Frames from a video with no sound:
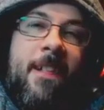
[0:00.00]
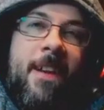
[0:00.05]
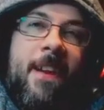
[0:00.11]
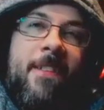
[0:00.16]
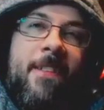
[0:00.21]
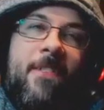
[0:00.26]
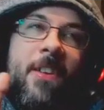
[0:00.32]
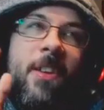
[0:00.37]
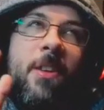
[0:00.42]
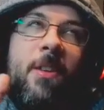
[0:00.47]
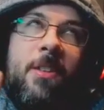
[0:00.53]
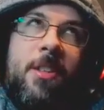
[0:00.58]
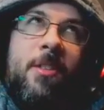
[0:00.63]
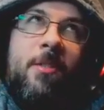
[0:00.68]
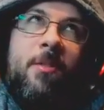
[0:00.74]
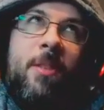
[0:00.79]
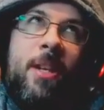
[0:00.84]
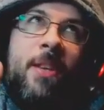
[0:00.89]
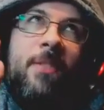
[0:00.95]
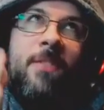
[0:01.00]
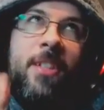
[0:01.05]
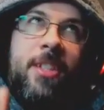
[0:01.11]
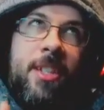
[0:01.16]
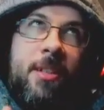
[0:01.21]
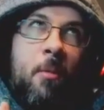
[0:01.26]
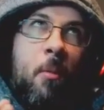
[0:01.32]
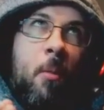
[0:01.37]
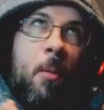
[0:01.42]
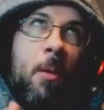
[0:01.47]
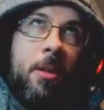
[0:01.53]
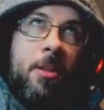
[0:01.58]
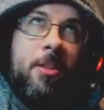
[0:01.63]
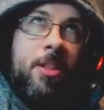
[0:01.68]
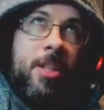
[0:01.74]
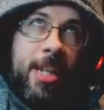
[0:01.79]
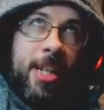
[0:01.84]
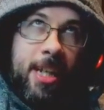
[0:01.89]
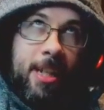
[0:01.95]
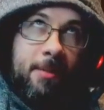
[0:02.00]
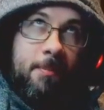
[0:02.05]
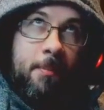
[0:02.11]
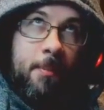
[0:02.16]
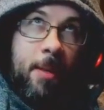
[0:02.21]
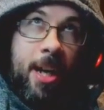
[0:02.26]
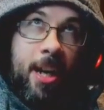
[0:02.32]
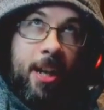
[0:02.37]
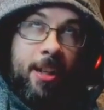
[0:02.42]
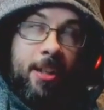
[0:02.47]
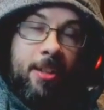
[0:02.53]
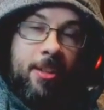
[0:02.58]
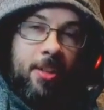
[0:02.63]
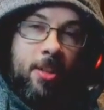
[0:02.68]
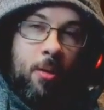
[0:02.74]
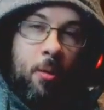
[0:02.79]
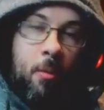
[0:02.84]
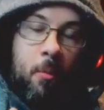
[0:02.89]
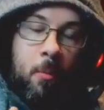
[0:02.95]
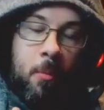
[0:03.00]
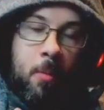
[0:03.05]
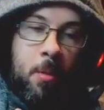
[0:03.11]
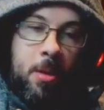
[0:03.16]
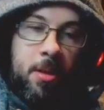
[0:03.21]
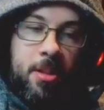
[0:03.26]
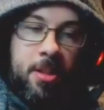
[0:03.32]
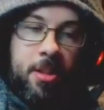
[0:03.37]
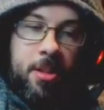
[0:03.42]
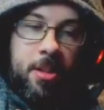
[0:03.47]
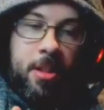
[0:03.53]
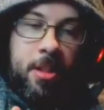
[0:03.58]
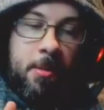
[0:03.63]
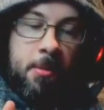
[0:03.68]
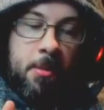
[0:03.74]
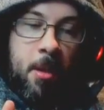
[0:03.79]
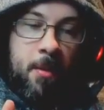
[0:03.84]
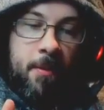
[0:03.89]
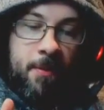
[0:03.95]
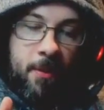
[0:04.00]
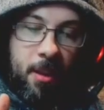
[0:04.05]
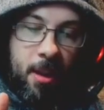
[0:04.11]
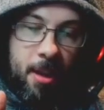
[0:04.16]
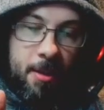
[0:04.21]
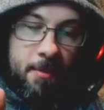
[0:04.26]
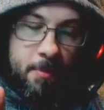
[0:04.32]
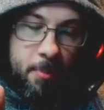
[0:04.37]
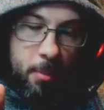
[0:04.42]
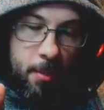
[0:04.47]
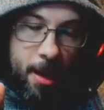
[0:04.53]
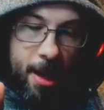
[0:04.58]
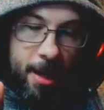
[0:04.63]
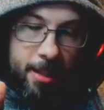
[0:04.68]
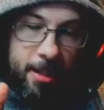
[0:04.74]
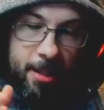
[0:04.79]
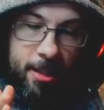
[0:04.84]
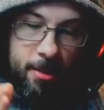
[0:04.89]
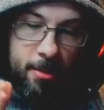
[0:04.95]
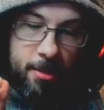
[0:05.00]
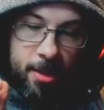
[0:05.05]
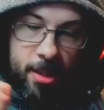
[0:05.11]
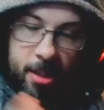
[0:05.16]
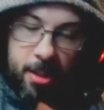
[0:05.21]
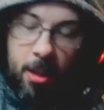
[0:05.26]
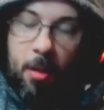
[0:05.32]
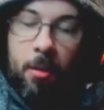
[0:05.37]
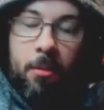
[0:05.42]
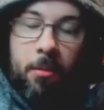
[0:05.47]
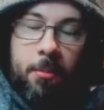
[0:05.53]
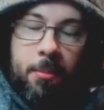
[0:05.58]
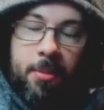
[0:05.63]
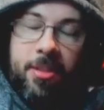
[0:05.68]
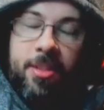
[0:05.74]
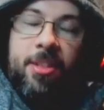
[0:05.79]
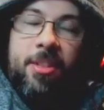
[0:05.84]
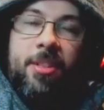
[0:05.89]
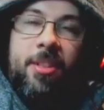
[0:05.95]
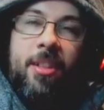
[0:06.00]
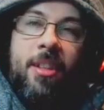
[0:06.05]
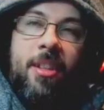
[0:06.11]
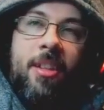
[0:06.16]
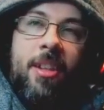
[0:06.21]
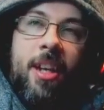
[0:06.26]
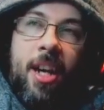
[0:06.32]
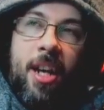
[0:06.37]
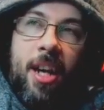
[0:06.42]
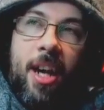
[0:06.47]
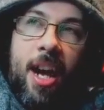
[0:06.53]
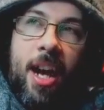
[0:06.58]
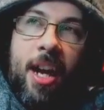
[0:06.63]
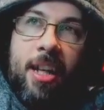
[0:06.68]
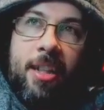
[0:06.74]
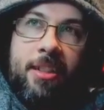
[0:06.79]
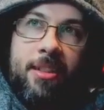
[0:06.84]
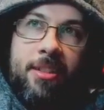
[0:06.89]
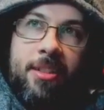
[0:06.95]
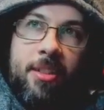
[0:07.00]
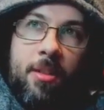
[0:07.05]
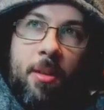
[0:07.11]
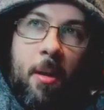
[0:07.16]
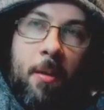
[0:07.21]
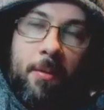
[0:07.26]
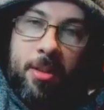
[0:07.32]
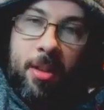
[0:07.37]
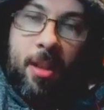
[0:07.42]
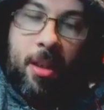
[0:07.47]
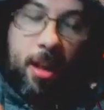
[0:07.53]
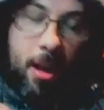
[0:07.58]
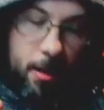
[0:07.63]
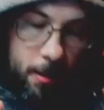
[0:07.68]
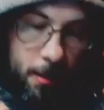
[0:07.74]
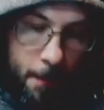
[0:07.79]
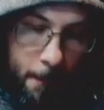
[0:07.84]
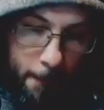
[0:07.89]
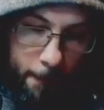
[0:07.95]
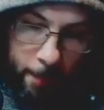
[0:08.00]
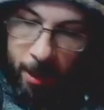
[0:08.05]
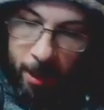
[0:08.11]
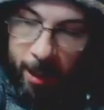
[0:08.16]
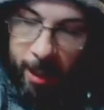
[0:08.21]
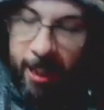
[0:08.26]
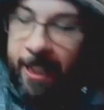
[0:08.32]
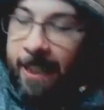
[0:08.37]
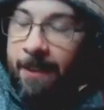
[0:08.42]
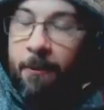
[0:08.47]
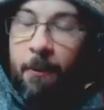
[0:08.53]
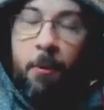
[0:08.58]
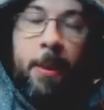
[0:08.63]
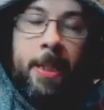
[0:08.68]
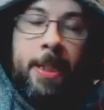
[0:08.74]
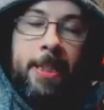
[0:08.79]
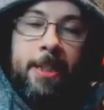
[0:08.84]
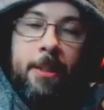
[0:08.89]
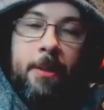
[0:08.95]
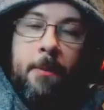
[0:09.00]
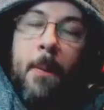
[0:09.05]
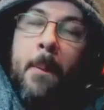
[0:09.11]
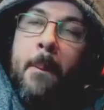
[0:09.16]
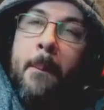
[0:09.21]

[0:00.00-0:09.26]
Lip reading: if you got to revisit one team, and would you go for brand new sculpts and obviously a complete redo?